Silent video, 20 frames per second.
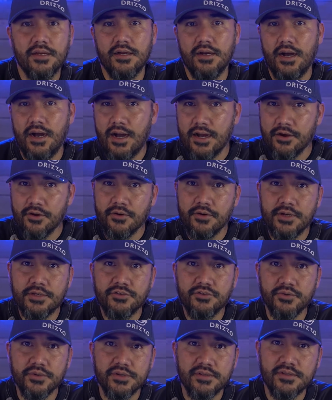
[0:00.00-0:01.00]
higher
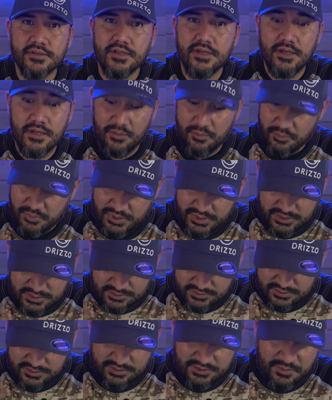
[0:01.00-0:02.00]
interest.
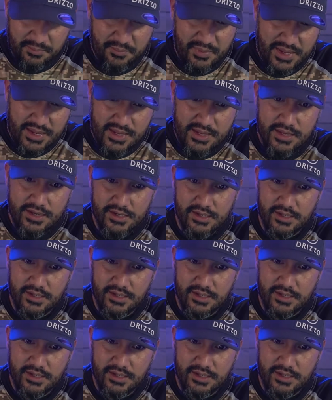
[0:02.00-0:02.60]
But to pay